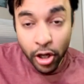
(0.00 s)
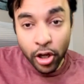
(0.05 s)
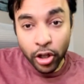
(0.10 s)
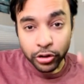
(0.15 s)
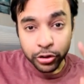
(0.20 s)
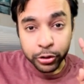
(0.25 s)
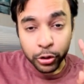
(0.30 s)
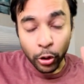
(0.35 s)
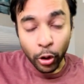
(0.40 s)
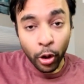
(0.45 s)

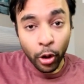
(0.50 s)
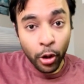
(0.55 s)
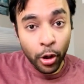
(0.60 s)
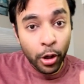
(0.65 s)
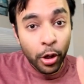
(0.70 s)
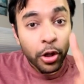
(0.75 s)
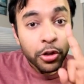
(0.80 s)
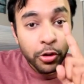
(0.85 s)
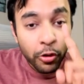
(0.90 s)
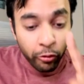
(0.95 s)
So
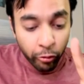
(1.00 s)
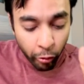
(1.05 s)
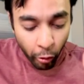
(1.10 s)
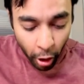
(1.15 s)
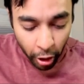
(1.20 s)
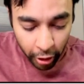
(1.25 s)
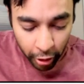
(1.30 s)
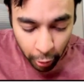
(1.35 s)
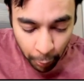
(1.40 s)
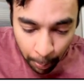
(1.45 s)
you
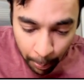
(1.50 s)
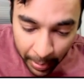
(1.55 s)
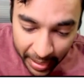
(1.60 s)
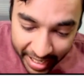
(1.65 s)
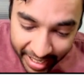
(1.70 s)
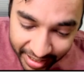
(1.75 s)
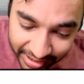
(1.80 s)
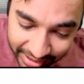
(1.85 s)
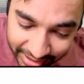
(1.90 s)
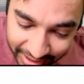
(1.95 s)
want to
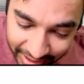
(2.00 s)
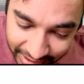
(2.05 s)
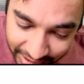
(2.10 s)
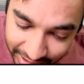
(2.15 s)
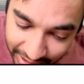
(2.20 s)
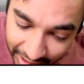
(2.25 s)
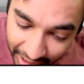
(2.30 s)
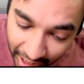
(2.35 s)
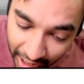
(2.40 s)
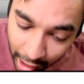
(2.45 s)
place this
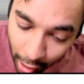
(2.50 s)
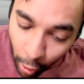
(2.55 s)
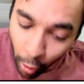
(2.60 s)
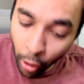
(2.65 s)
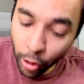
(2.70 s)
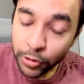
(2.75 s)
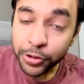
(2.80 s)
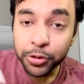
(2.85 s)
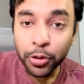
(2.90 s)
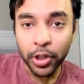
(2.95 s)
null
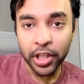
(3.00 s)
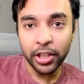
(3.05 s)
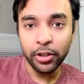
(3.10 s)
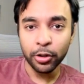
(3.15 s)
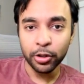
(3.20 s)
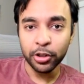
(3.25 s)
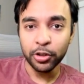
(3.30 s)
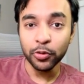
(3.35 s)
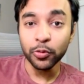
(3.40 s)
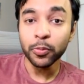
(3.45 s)
also in your
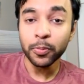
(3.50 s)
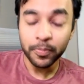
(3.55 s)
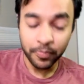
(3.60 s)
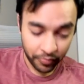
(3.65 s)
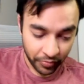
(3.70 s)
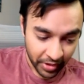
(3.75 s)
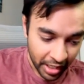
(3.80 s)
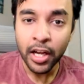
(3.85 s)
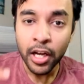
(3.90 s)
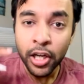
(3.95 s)
queue.
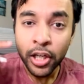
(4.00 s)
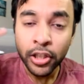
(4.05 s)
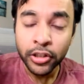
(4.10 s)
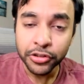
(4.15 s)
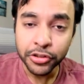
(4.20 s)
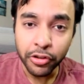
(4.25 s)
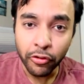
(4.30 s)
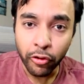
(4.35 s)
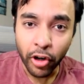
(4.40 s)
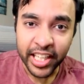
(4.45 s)

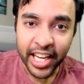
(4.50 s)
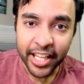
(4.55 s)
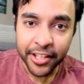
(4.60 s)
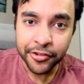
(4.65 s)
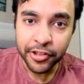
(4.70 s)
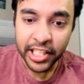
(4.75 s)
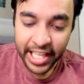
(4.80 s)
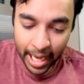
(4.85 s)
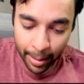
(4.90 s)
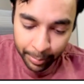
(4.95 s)
So what
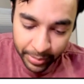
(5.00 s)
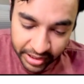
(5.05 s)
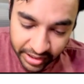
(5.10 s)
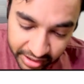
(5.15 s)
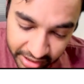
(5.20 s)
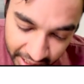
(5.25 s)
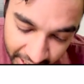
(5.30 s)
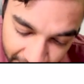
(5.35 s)
actually happens?